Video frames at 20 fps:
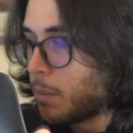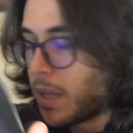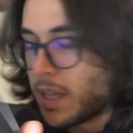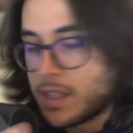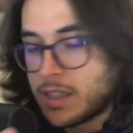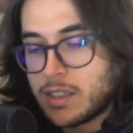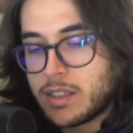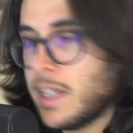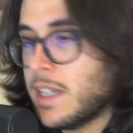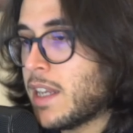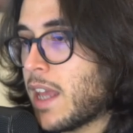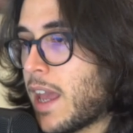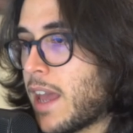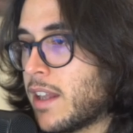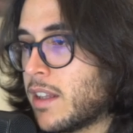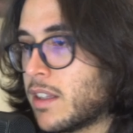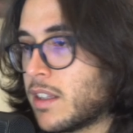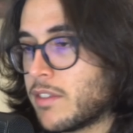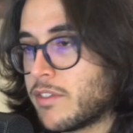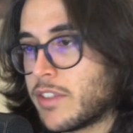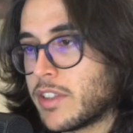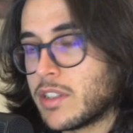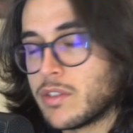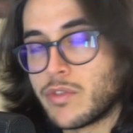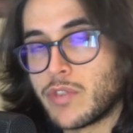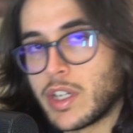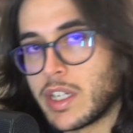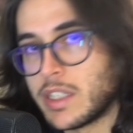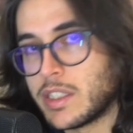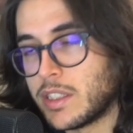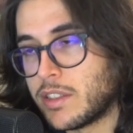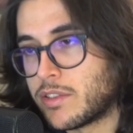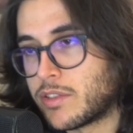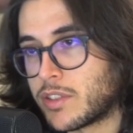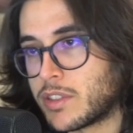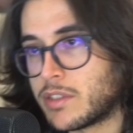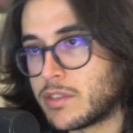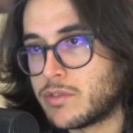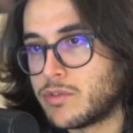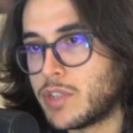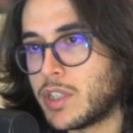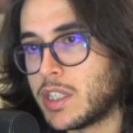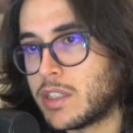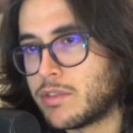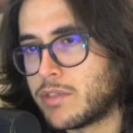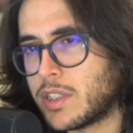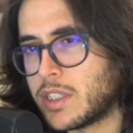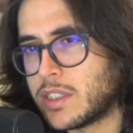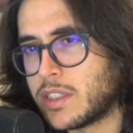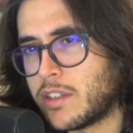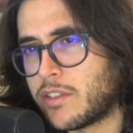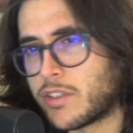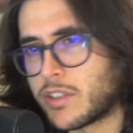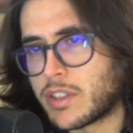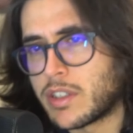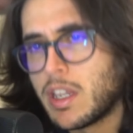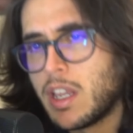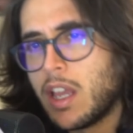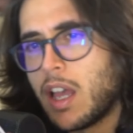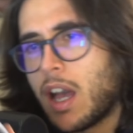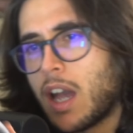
But in hand, they feel really different, really different.